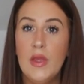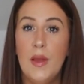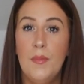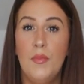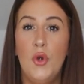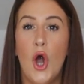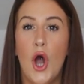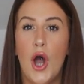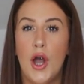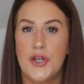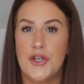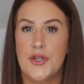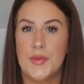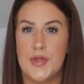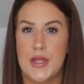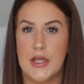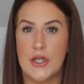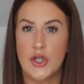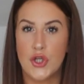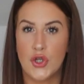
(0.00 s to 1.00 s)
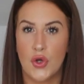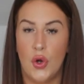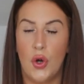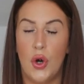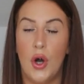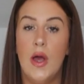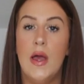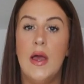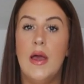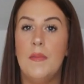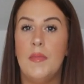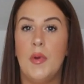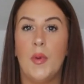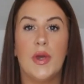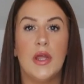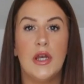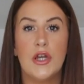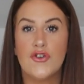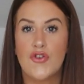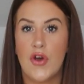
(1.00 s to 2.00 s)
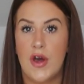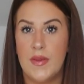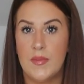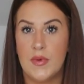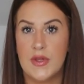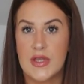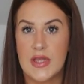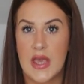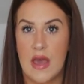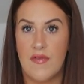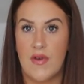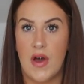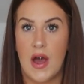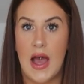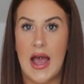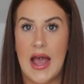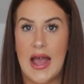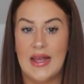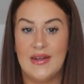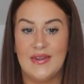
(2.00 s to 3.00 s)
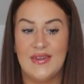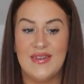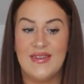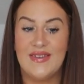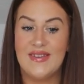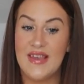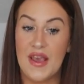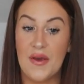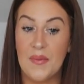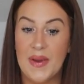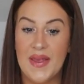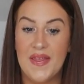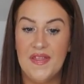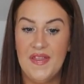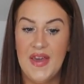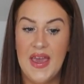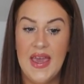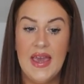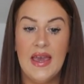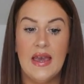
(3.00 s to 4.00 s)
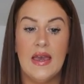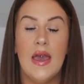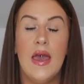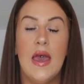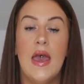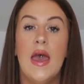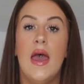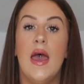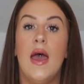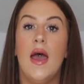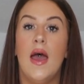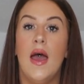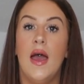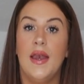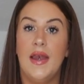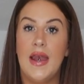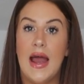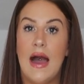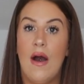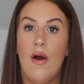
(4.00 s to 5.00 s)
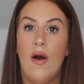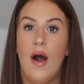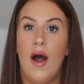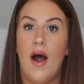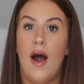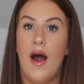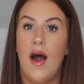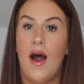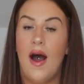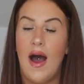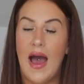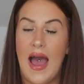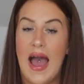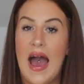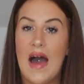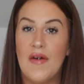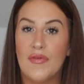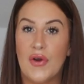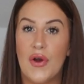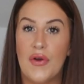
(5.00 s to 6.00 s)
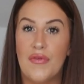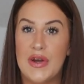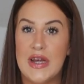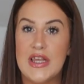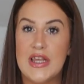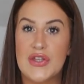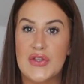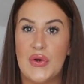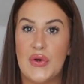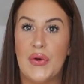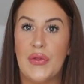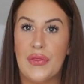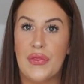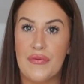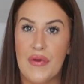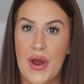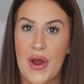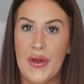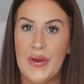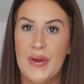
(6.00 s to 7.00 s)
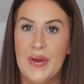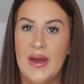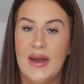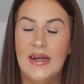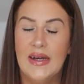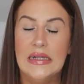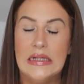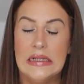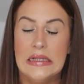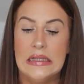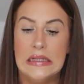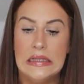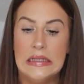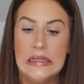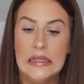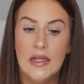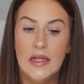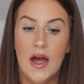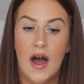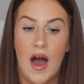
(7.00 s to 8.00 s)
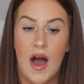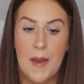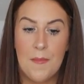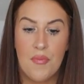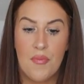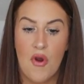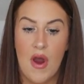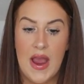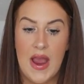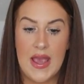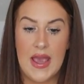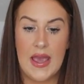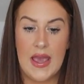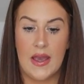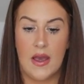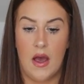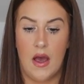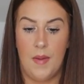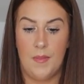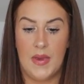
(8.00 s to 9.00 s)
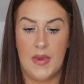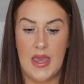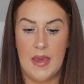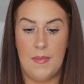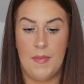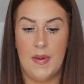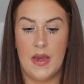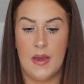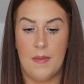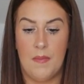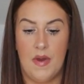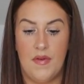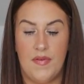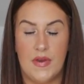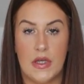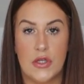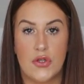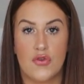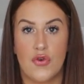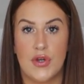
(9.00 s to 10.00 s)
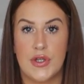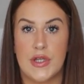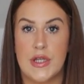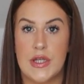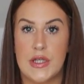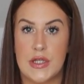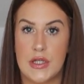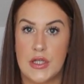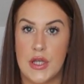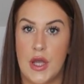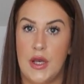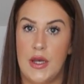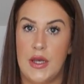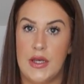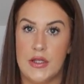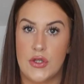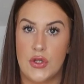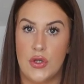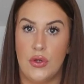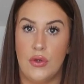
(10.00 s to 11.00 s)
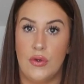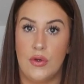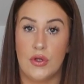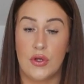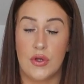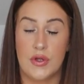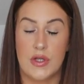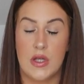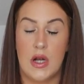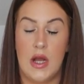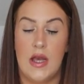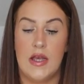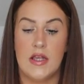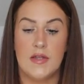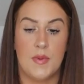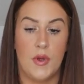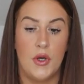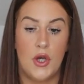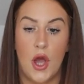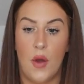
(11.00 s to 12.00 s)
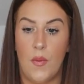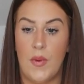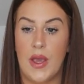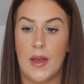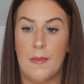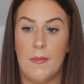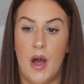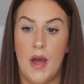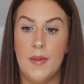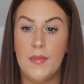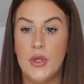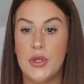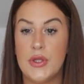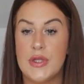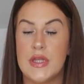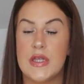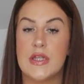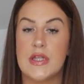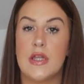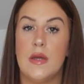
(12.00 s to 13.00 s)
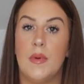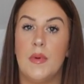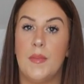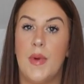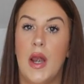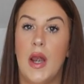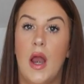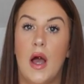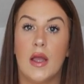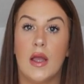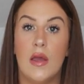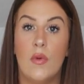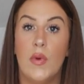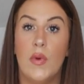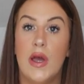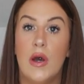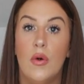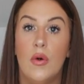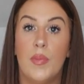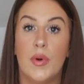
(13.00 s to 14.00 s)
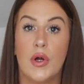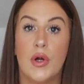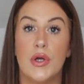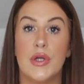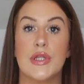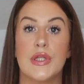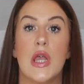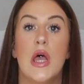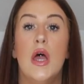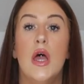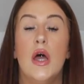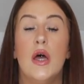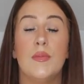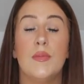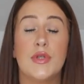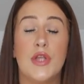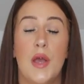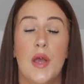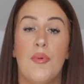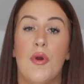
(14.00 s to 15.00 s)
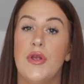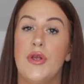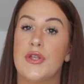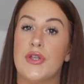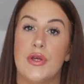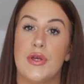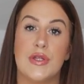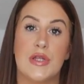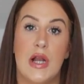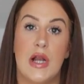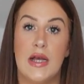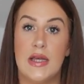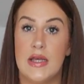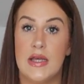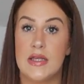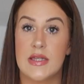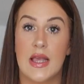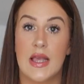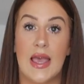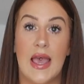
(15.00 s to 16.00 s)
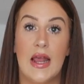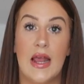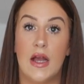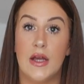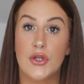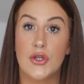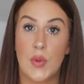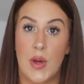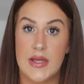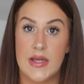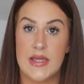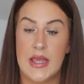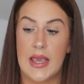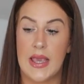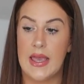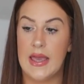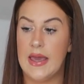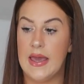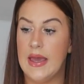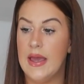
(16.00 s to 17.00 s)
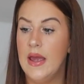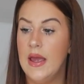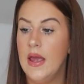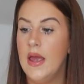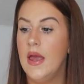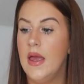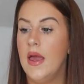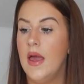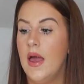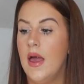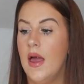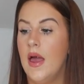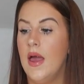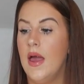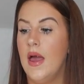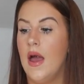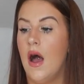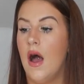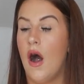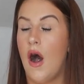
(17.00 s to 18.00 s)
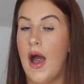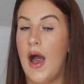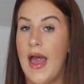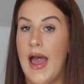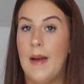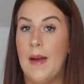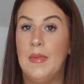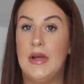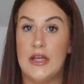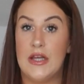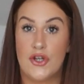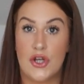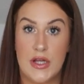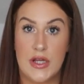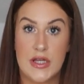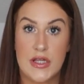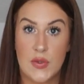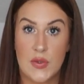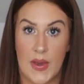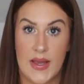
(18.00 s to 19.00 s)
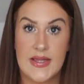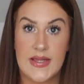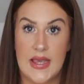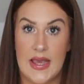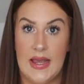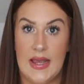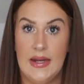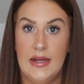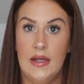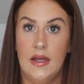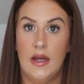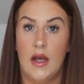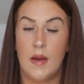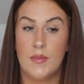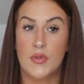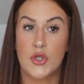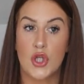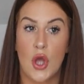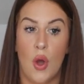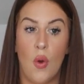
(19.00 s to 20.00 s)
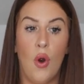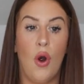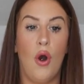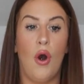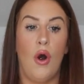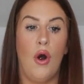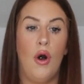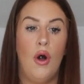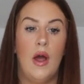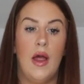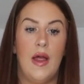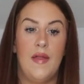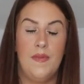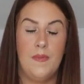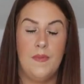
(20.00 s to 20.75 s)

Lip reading: not 100% sure, but we're going to try them on together and see what we think. Now I have got a really sore throat. I'm praying, I'm keeping my fingers crossed it doesn't turn into tonsillitis, but knowing my immune system and my luck, it will, because I'm so prone to tonsillitis. I get it like twice a year. I am literally sweating, I'm so hot,